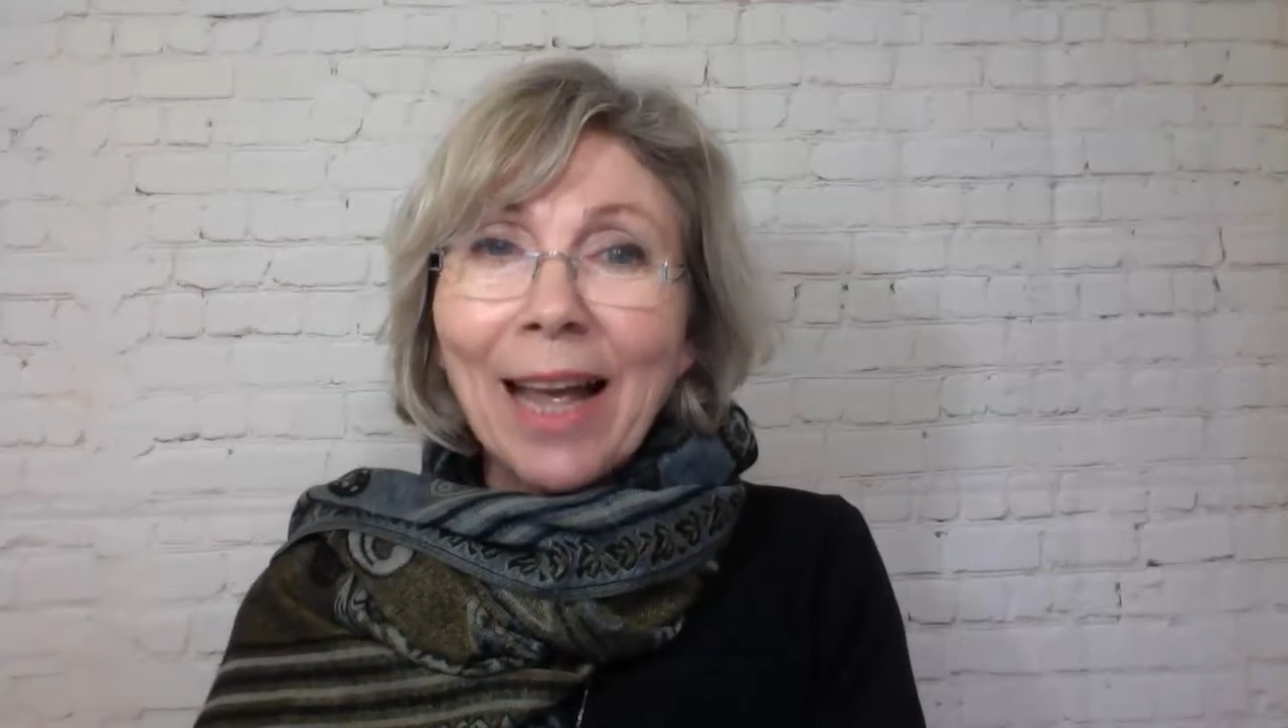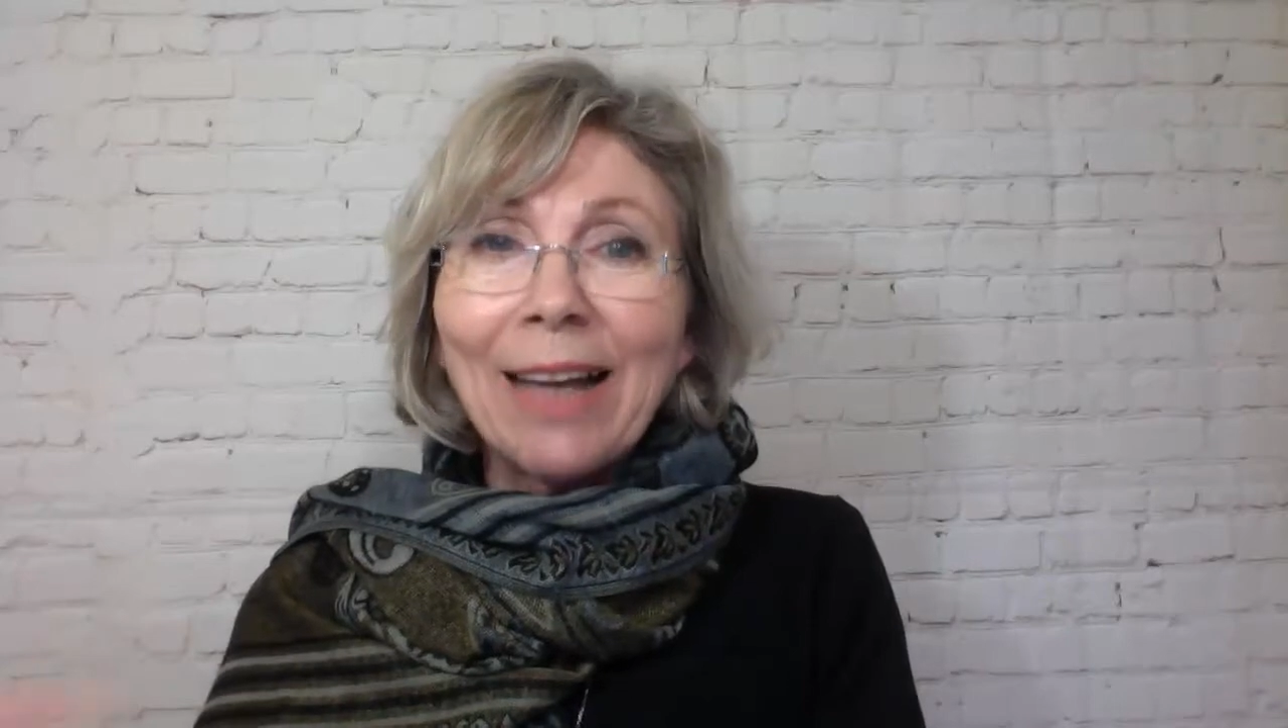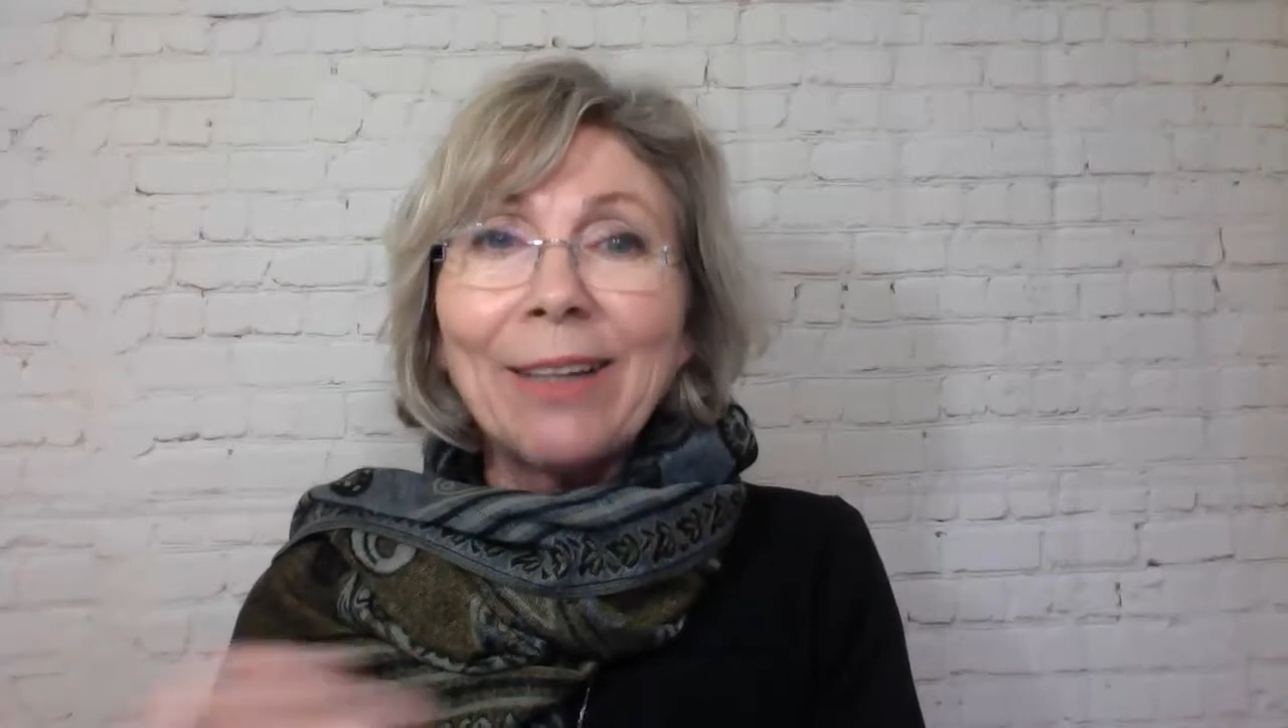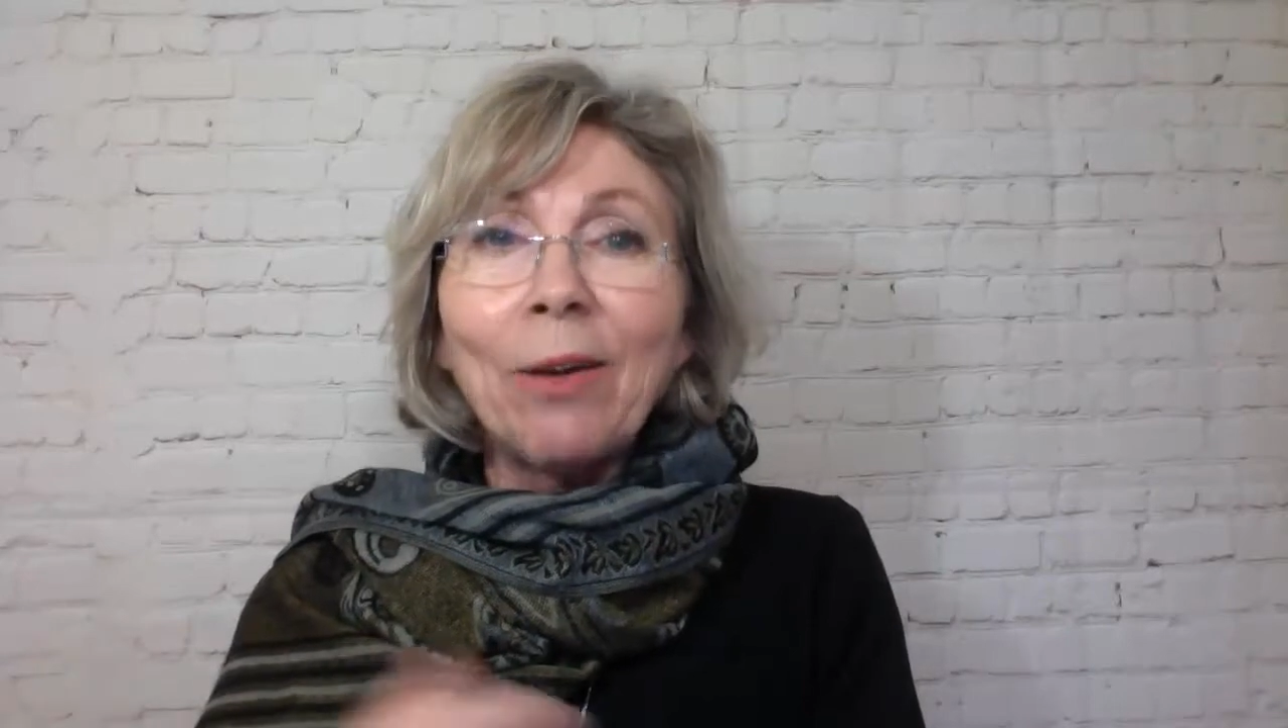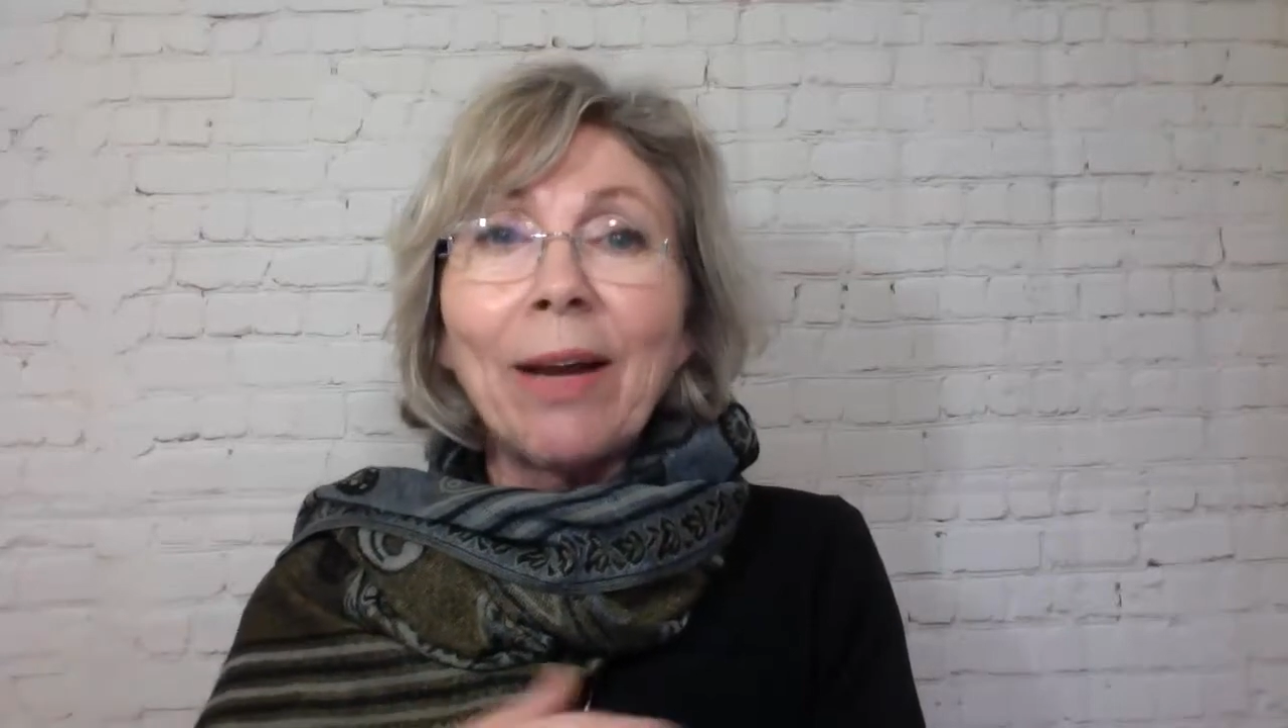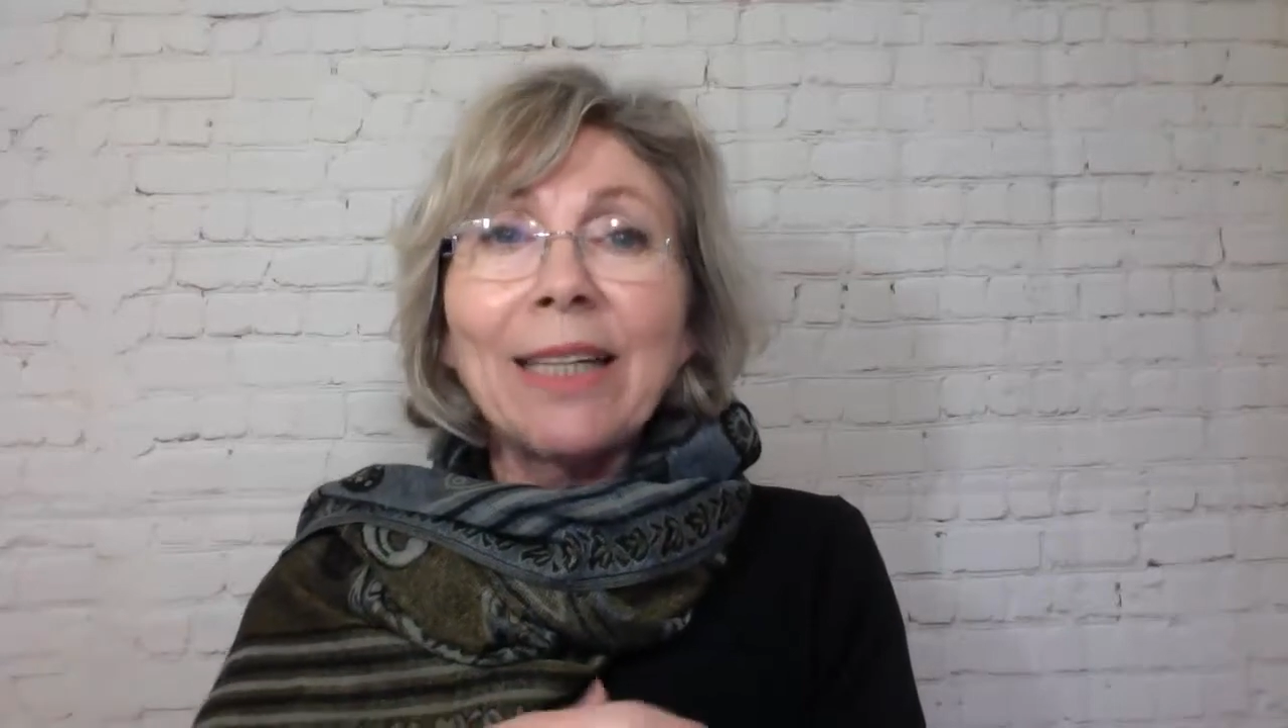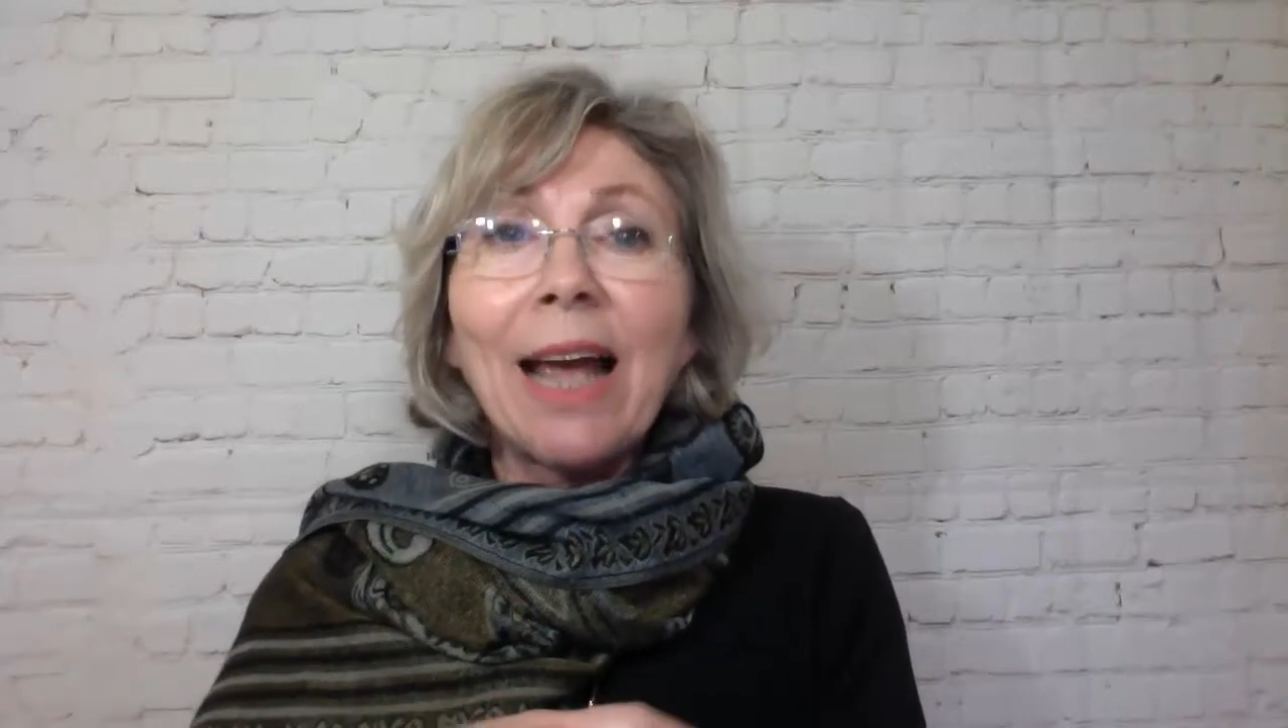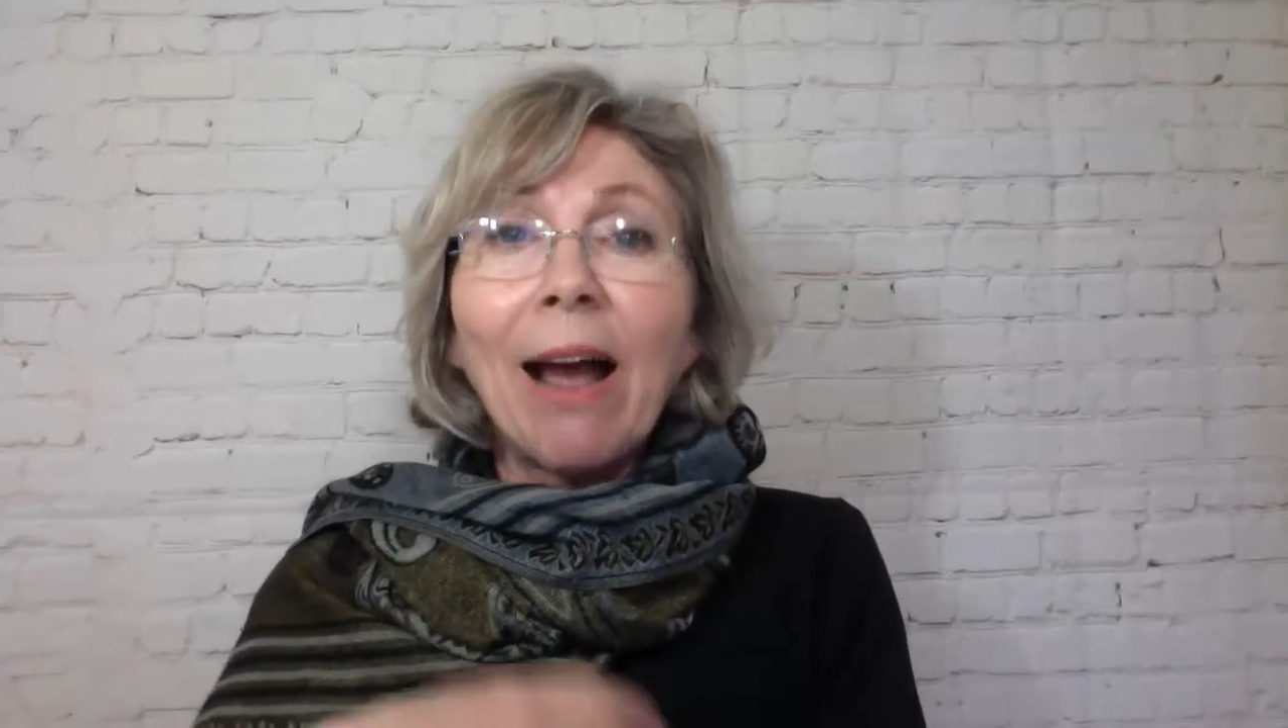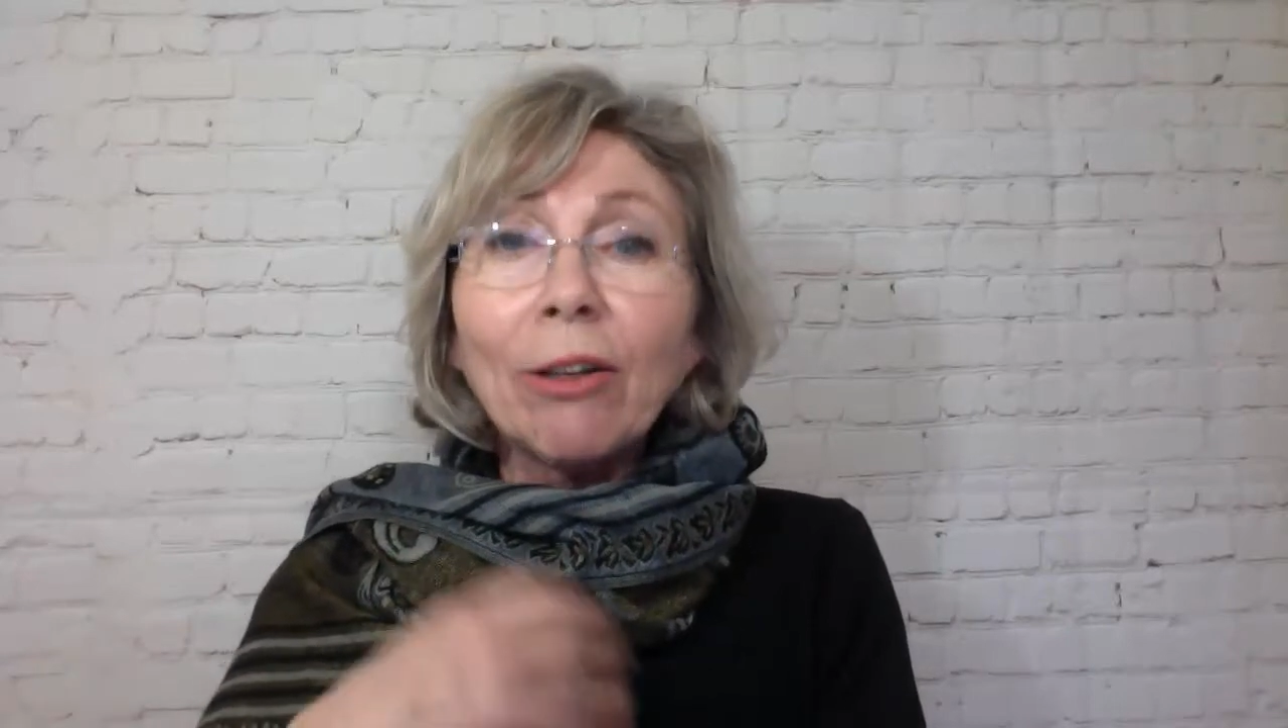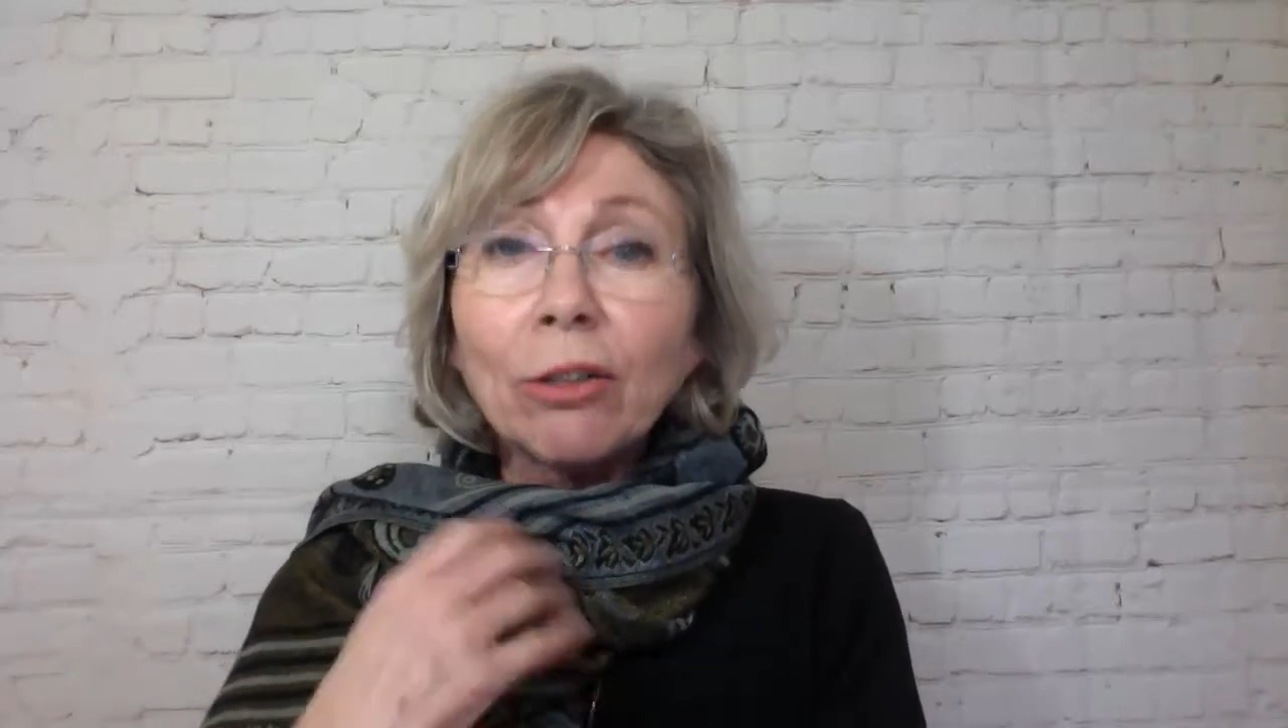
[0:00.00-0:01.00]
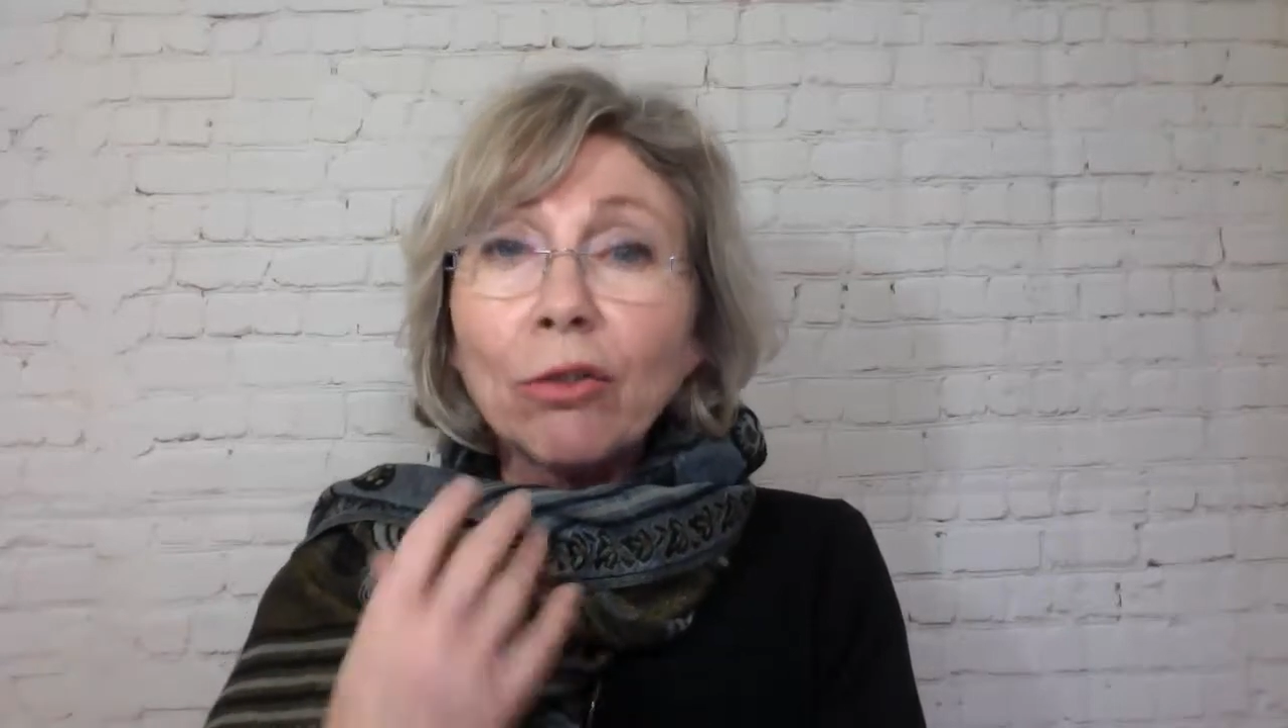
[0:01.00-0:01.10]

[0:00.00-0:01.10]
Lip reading: and look at how to